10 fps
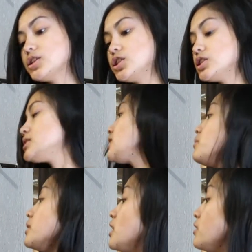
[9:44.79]
She just
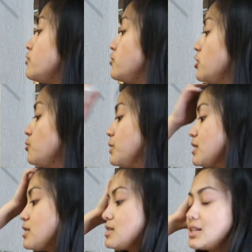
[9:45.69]
gave me a few
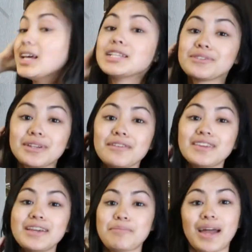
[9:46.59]
pieces and I don't have
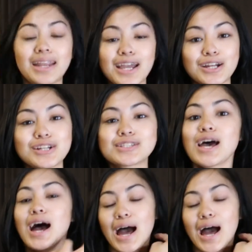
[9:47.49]
any pant hangers.